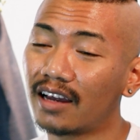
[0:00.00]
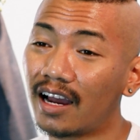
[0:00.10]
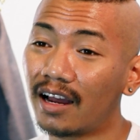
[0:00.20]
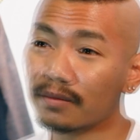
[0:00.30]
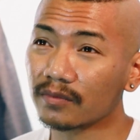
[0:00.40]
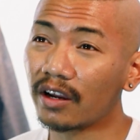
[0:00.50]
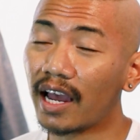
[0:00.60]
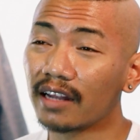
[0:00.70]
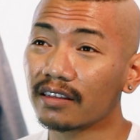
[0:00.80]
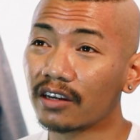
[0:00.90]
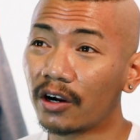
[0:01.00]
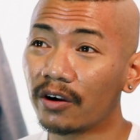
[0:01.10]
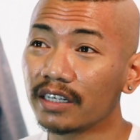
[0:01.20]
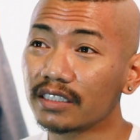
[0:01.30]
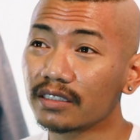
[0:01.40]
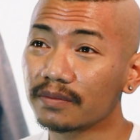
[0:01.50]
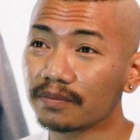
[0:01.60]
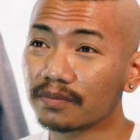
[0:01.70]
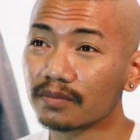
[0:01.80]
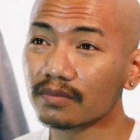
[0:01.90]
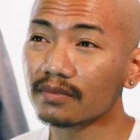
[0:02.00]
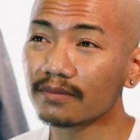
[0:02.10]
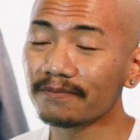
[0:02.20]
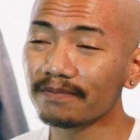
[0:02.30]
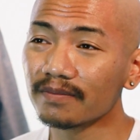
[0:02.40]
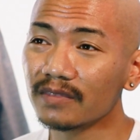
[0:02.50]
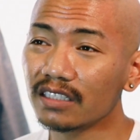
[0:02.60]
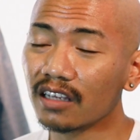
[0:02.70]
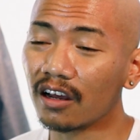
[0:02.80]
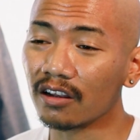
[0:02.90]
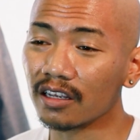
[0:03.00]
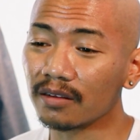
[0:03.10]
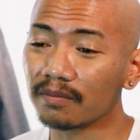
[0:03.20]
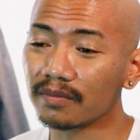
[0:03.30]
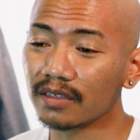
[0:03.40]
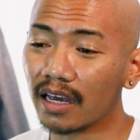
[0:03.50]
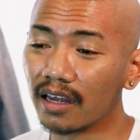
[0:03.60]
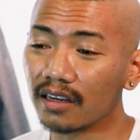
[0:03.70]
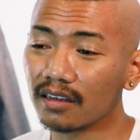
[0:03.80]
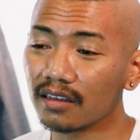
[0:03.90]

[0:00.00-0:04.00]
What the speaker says: I had the courage to tell him that